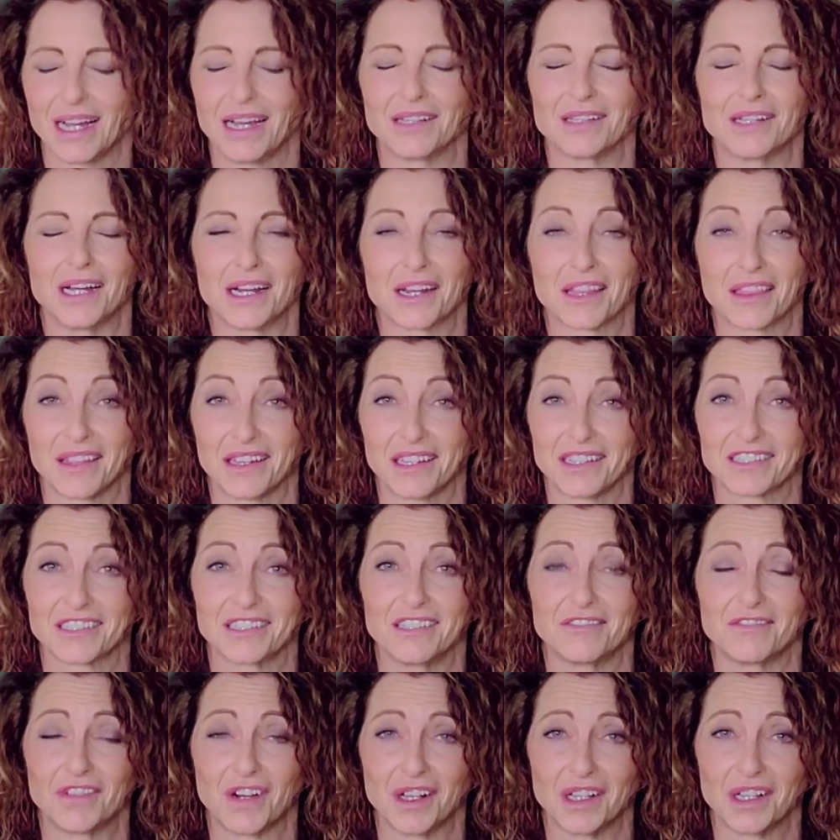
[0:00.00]
a lot of things
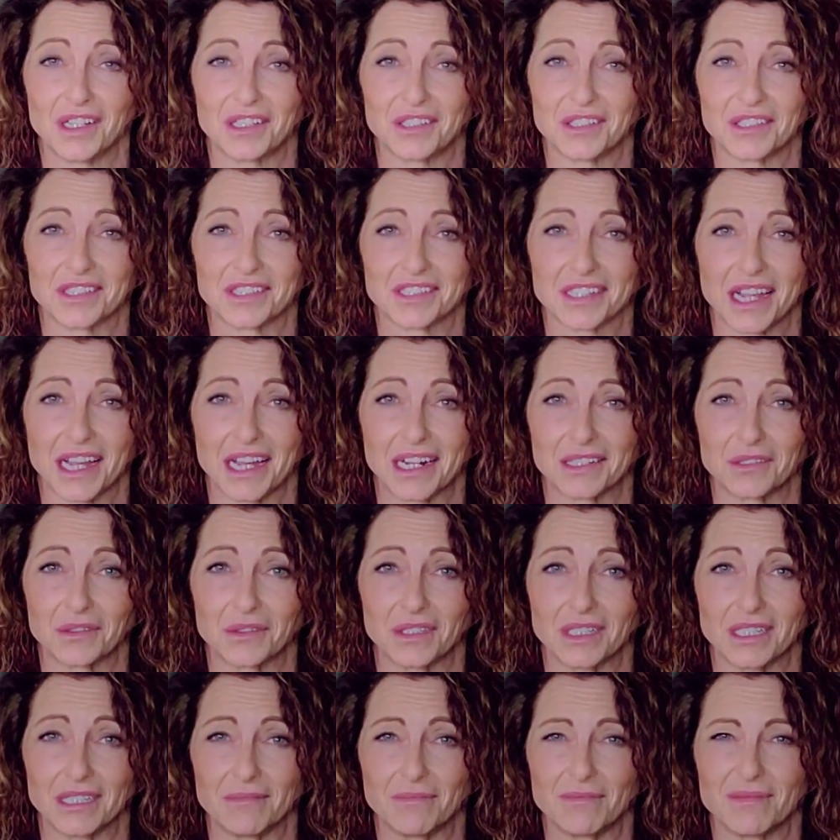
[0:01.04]
can fall under this
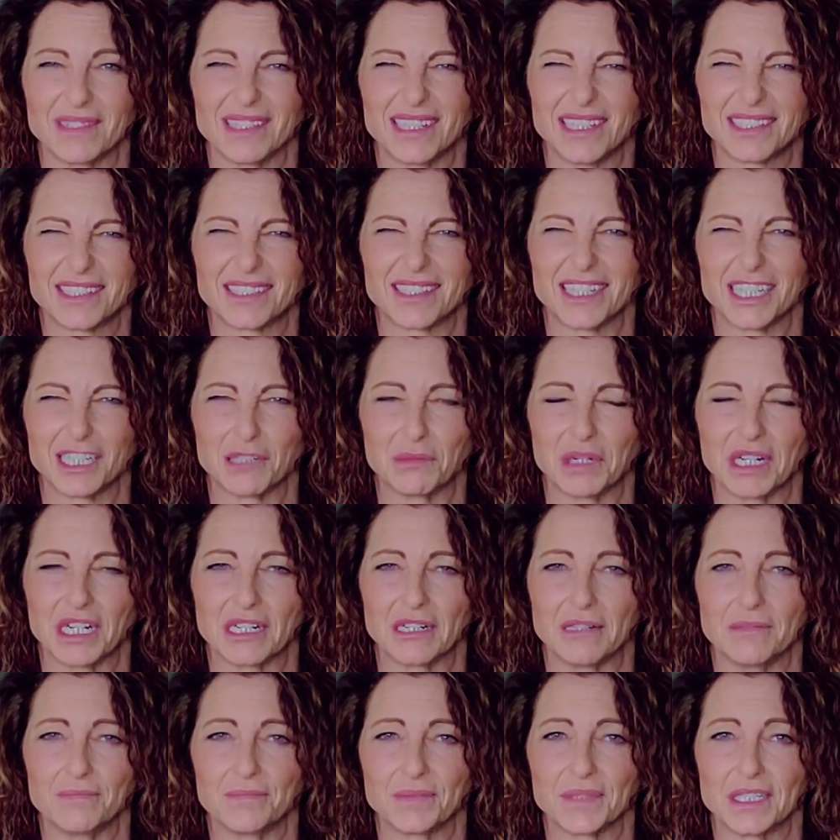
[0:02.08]
category. Let's think about
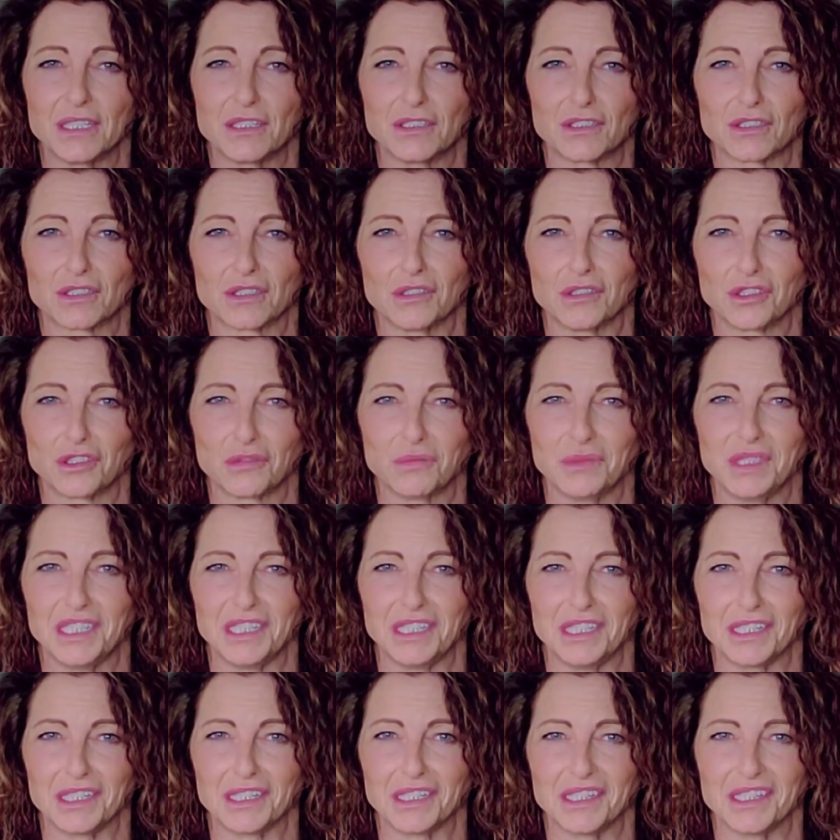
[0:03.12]
it. Social
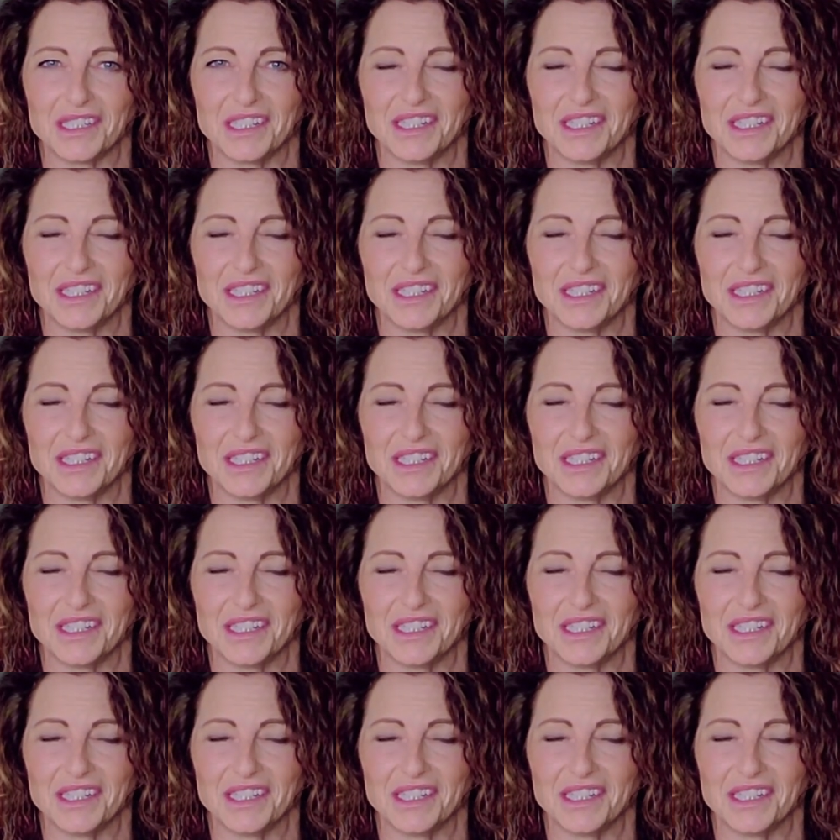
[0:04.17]
media.